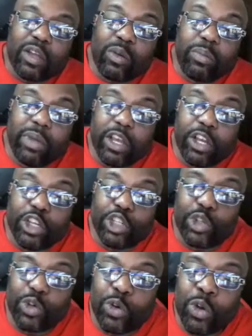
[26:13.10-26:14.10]

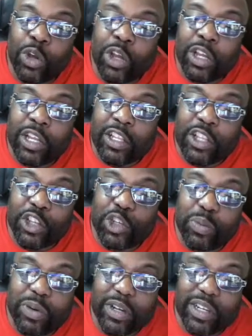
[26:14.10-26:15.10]
Because did you
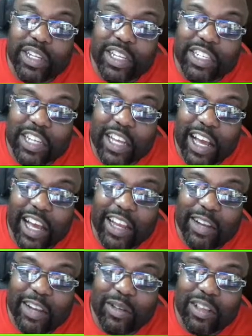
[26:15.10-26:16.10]
put
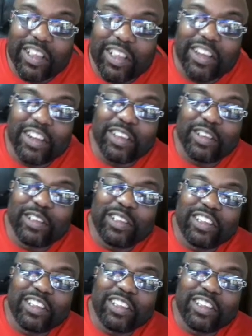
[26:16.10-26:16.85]
DJI in there?